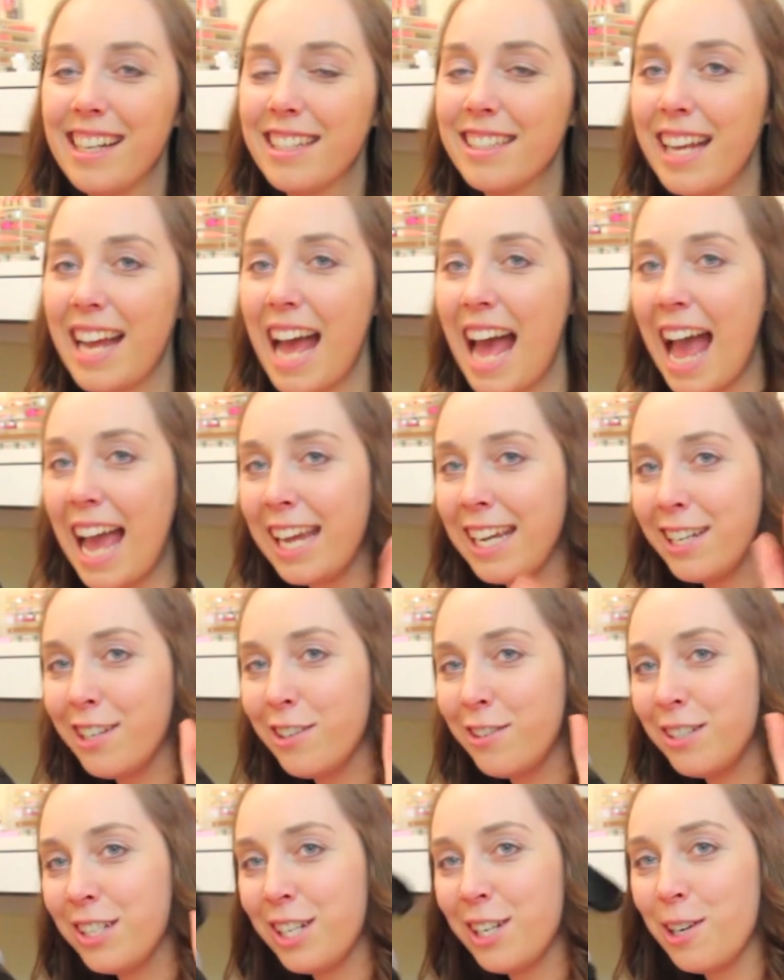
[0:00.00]
Say hi,
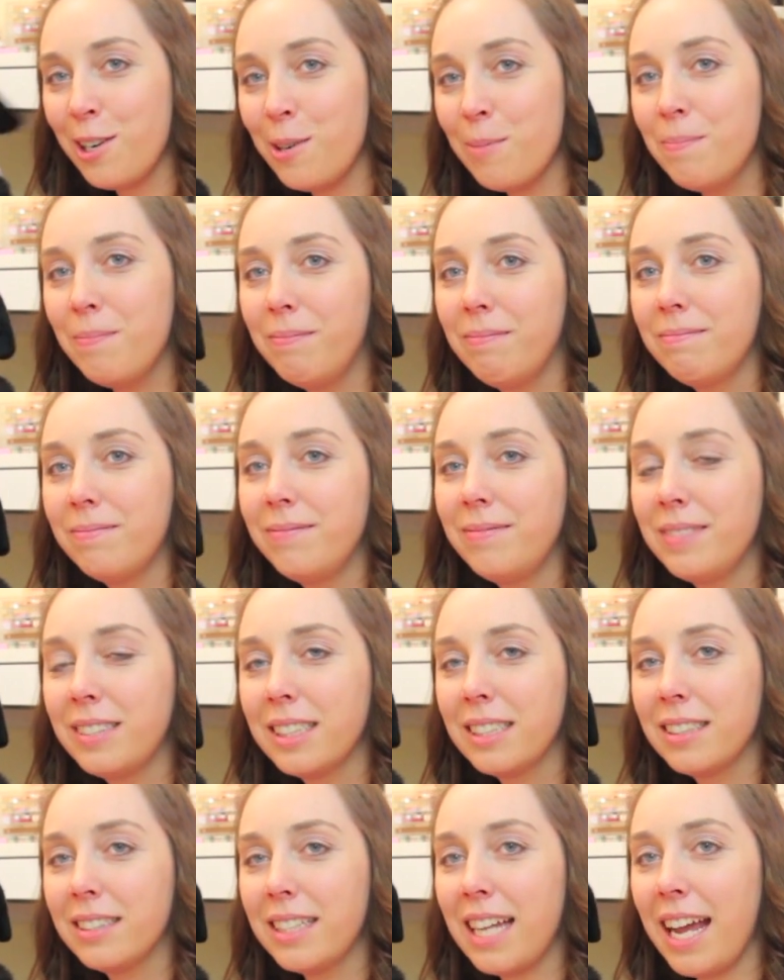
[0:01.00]
YouTube.
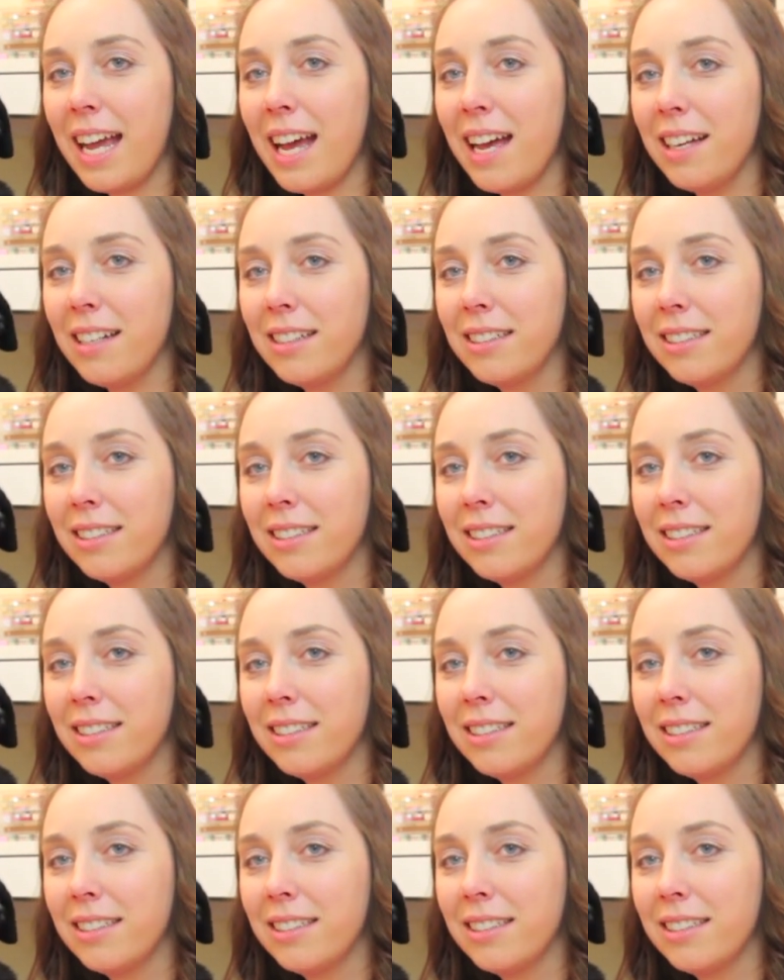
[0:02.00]
Say hi.